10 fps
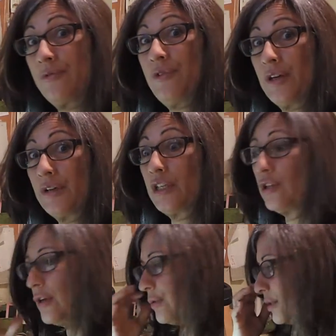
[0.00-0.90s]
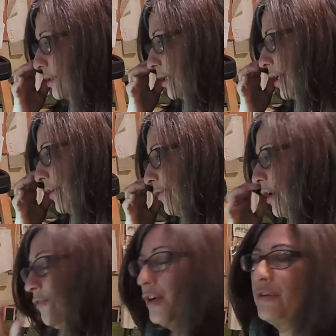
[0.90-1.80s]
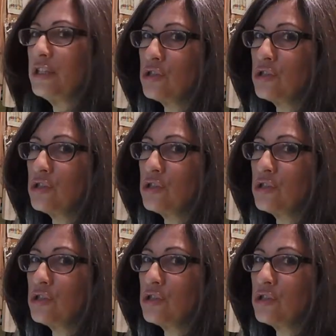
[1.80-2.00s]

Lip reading: very close to give a very